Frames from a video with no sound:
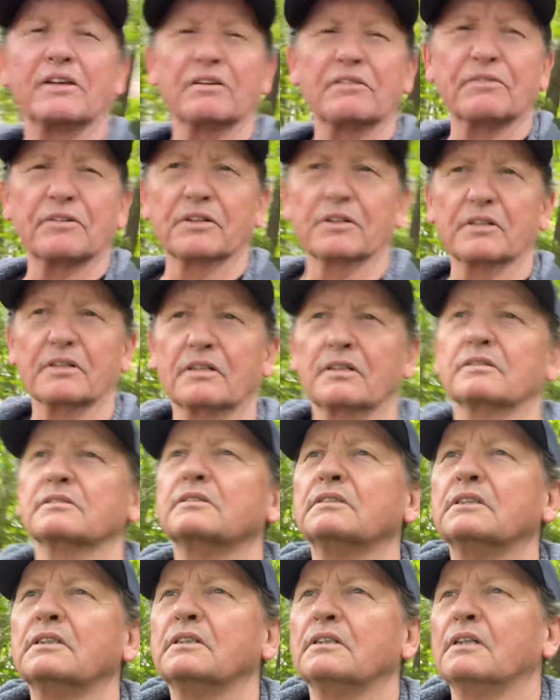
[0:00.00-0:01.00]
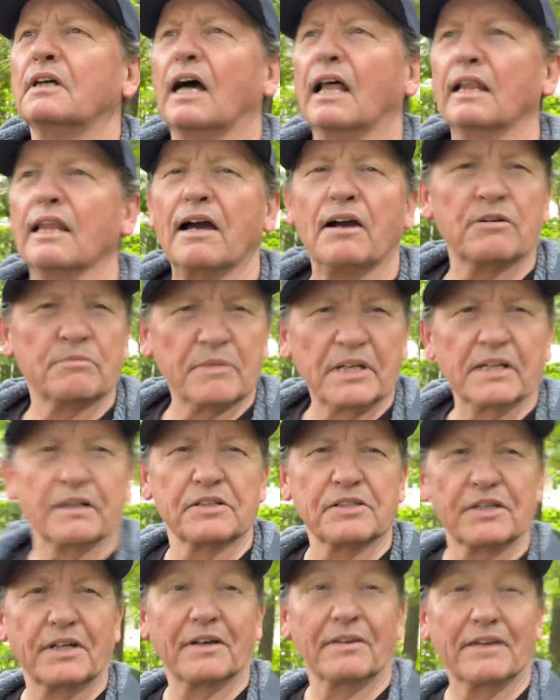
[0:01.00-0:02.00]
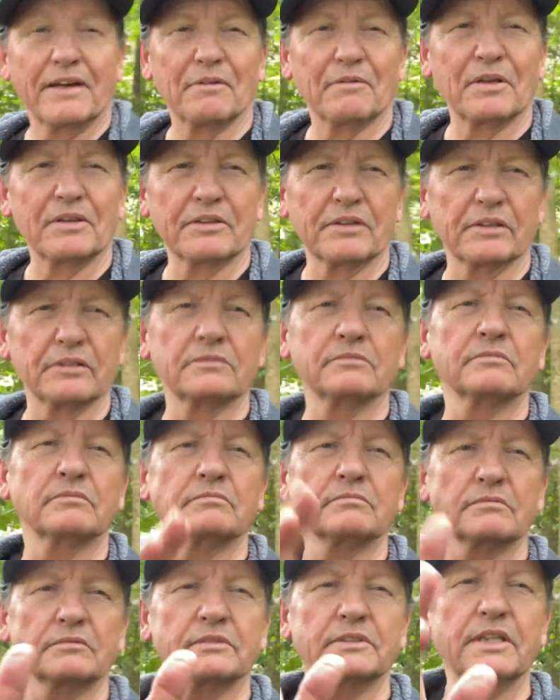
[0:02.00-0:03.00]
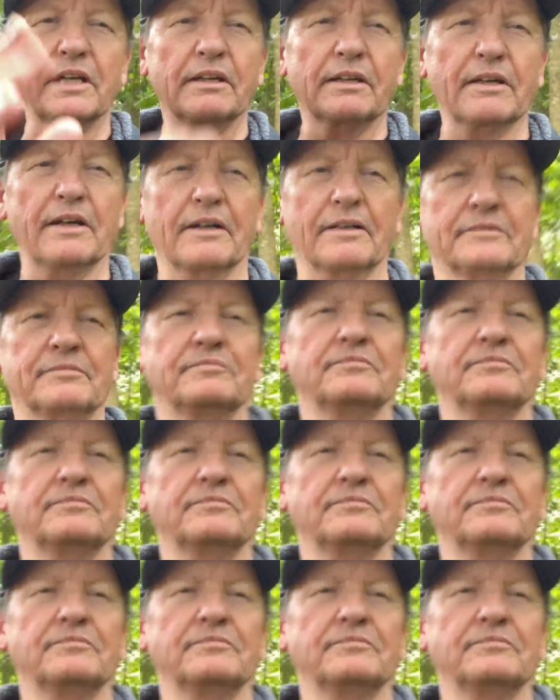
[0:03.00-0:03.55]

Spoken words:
you for allowing me to share that with you. Take care.